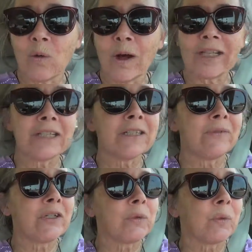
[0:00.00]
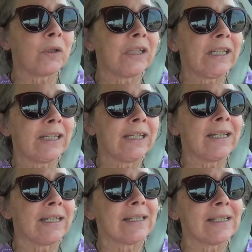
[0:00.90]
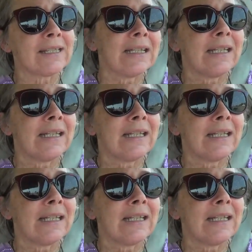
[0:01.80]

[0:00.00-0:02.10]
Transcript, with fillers: what individual he is,